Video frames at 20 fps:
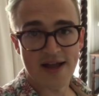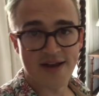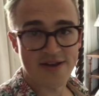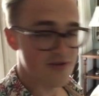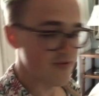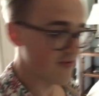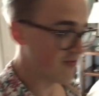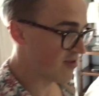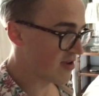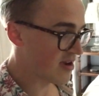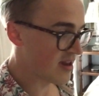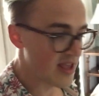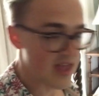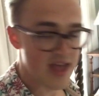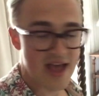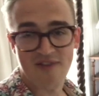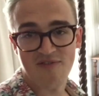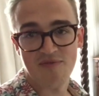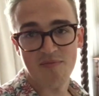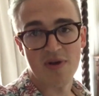don't really
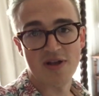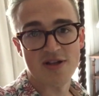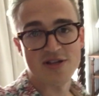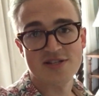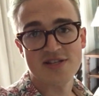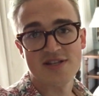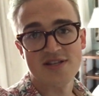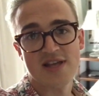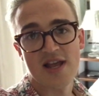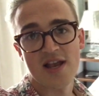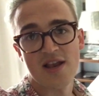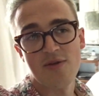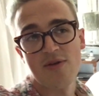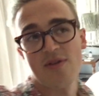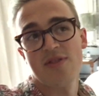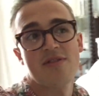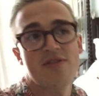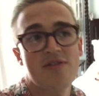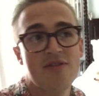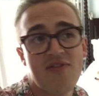have much to tell you
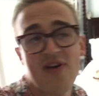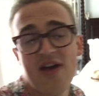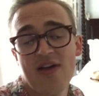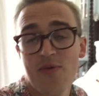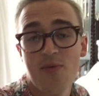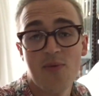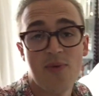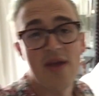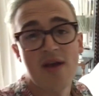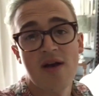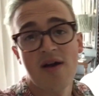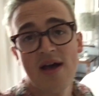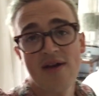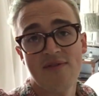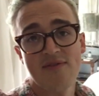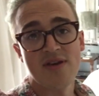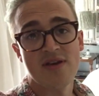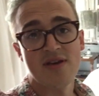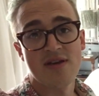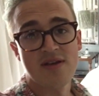other than the fact that we are